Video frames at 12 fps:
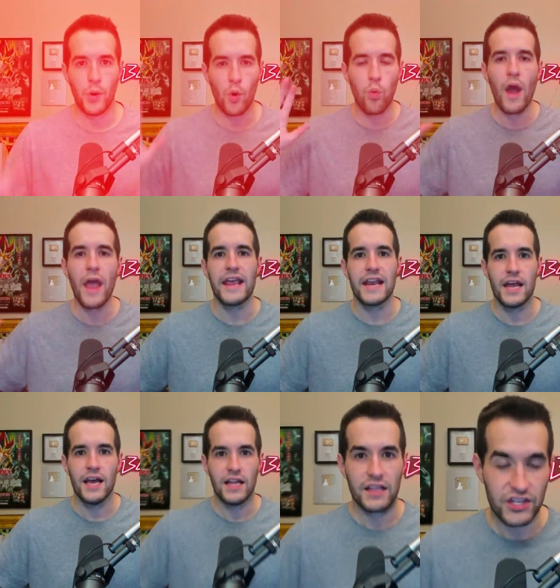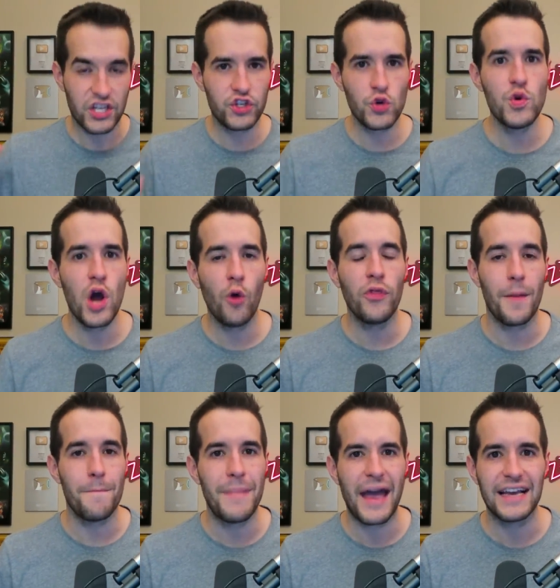But wait, did you know
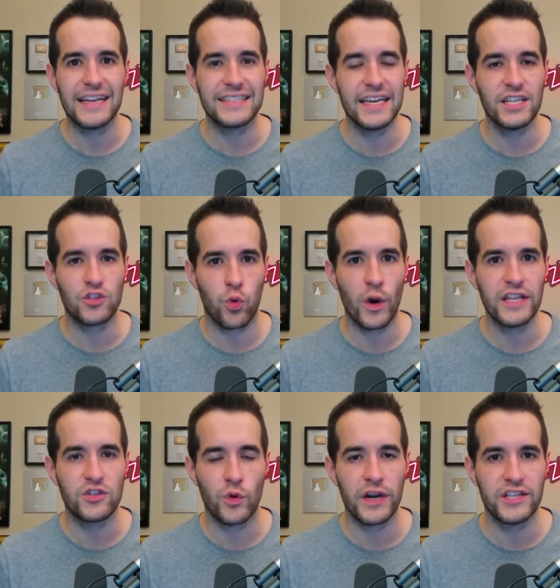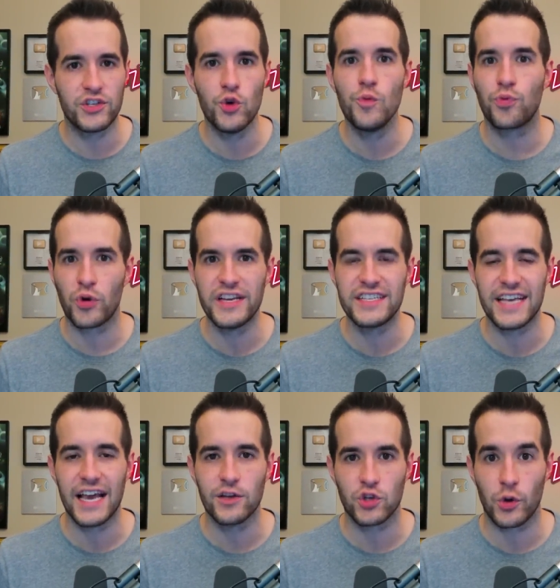that Mega Tin 2022
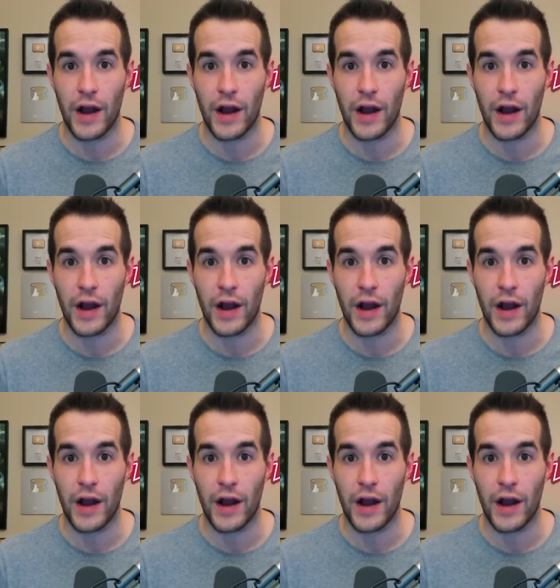pre-sales are